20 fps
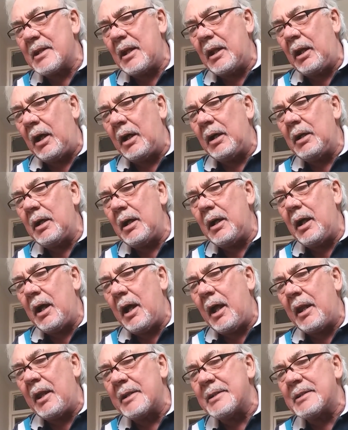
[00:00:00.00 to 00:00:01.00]
along,
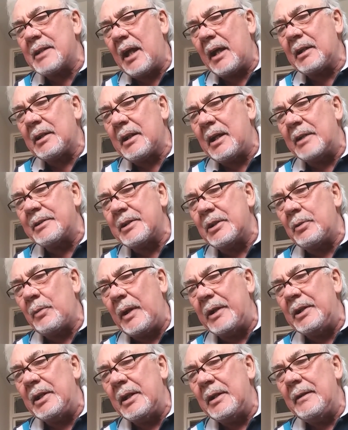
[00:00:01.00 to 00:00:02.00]
and I start cutting
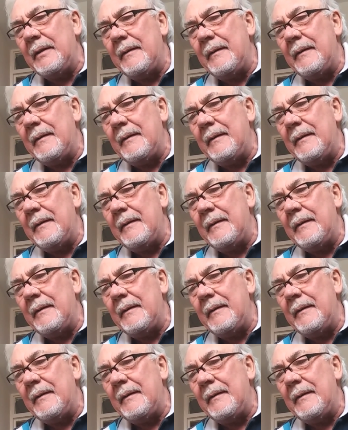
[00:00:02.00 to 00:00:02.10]
away.